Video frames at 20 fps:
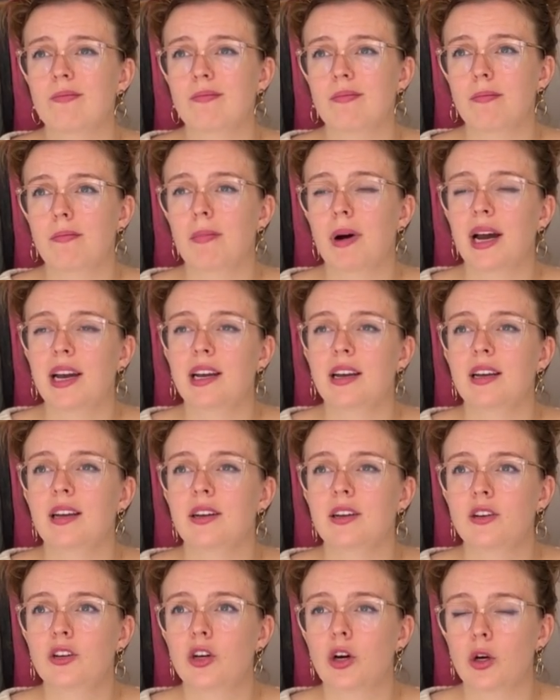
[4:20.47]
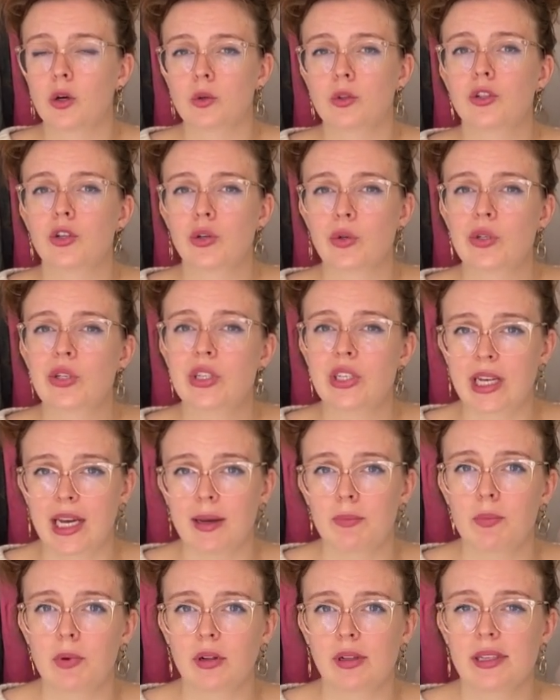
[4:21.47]
my go-to
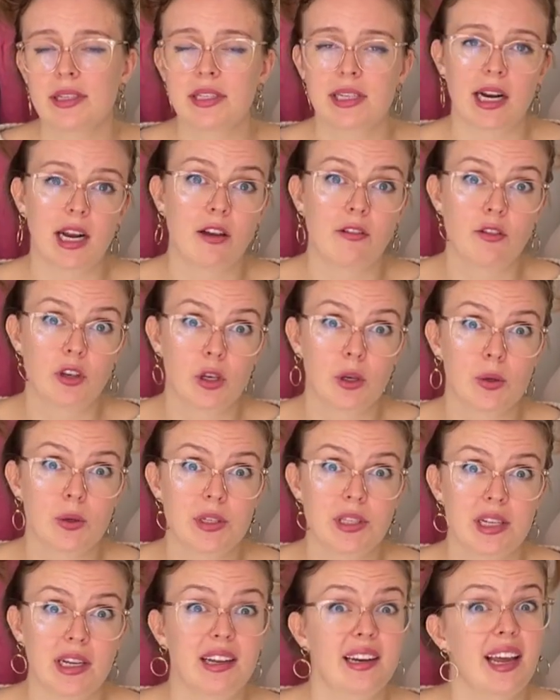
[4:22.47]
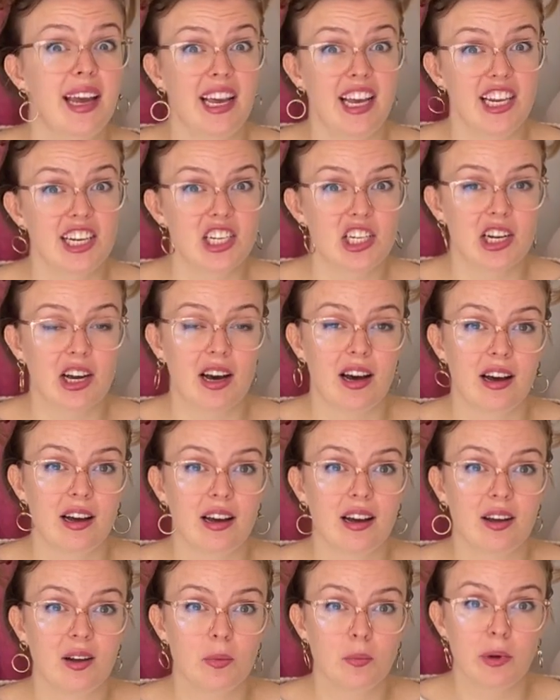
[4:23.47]
staples that I've used in Asia
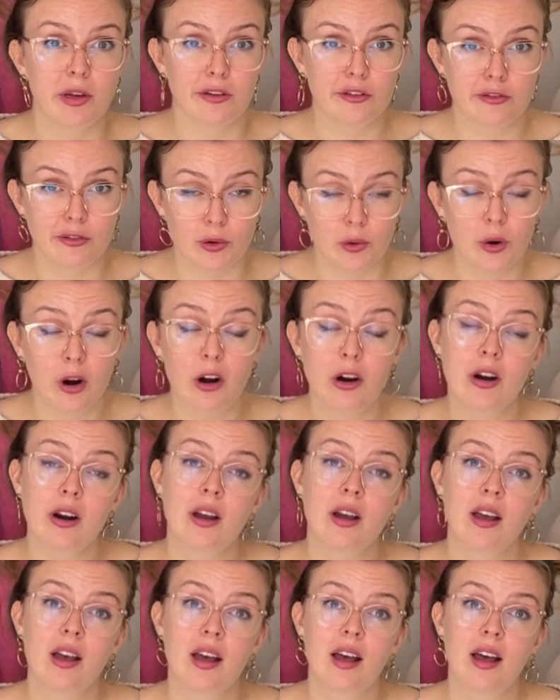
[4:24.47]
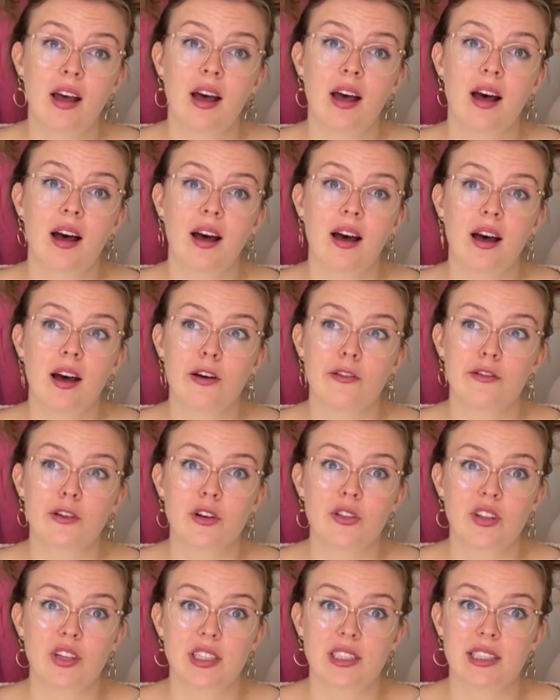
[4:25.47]
before for
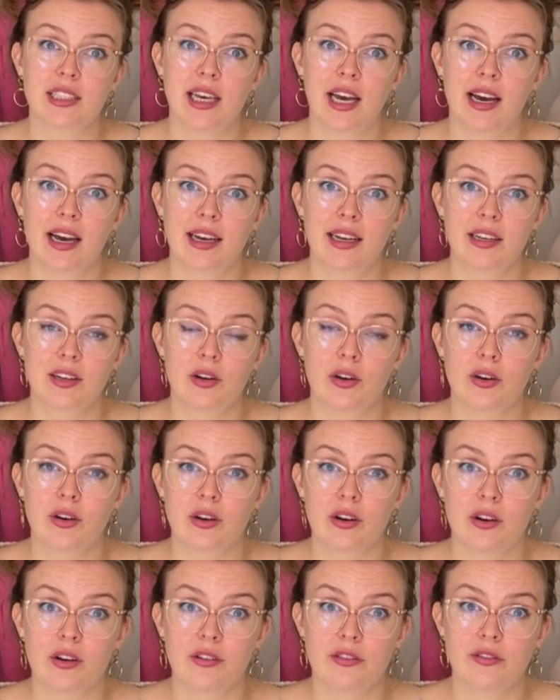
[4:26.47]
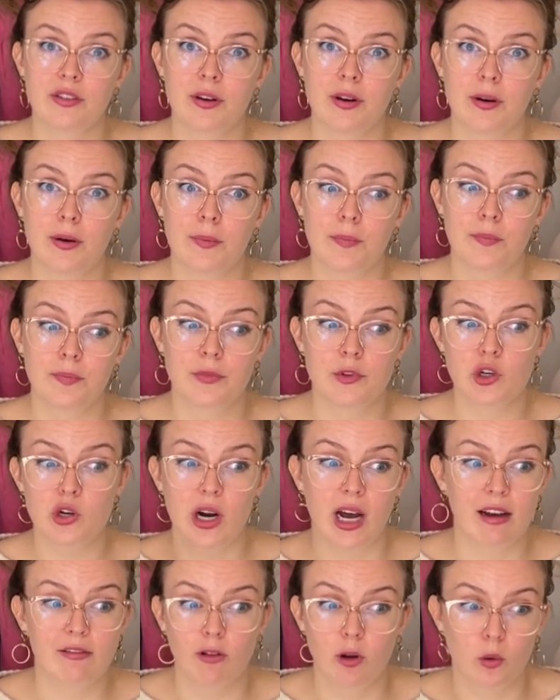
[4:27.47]
this kind of
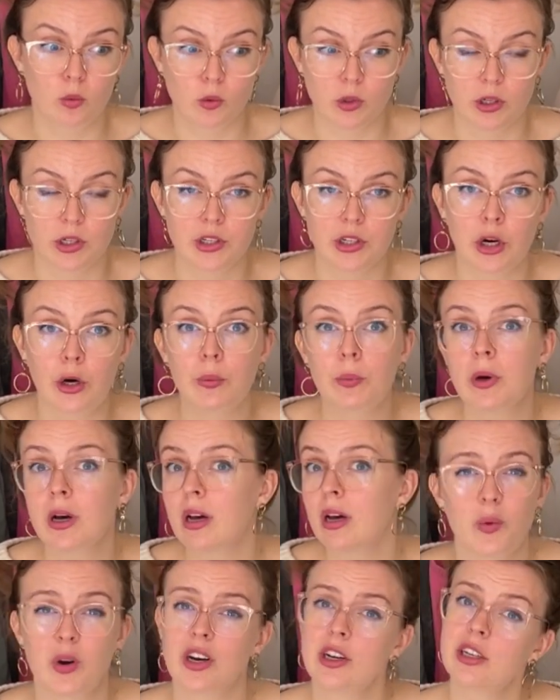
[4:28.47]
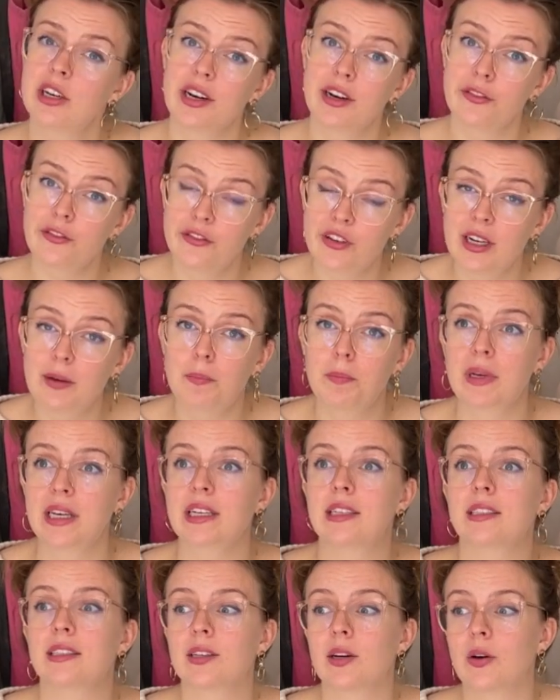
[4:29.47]
travel wardrobe weren't gonna fit
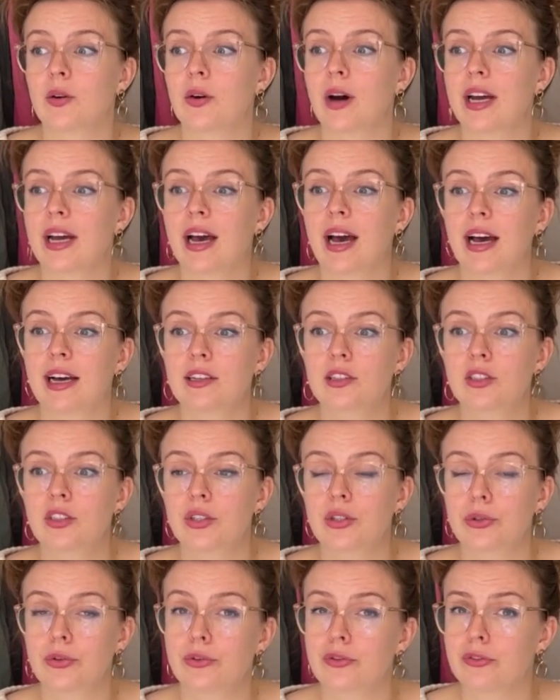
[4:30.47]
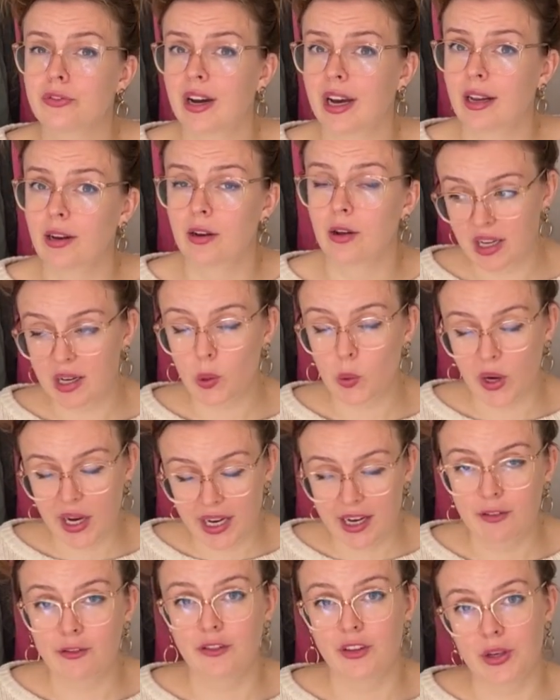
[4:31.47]
me, so I had to find quite
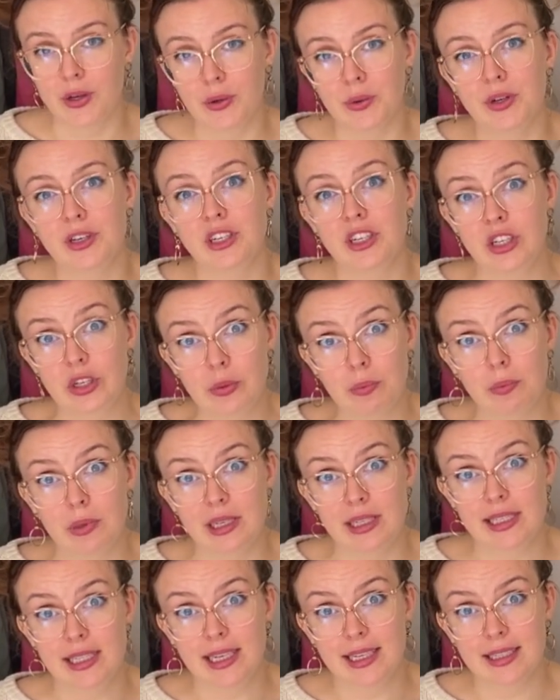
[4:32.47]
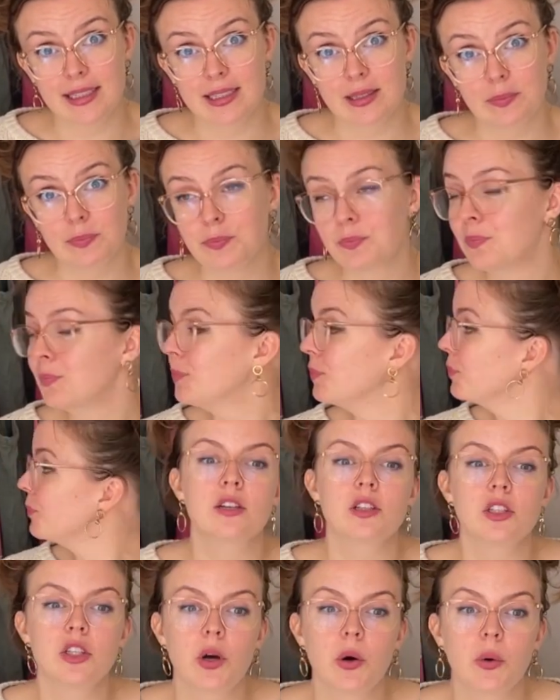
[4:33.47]
a few new pieces.
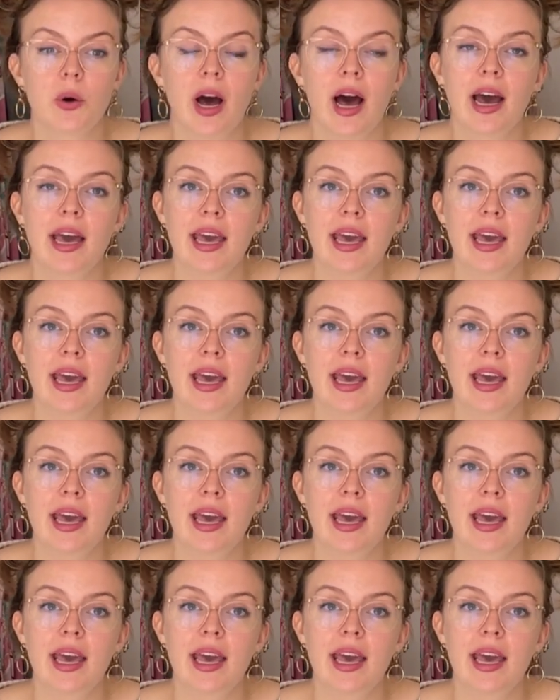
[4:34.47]
So I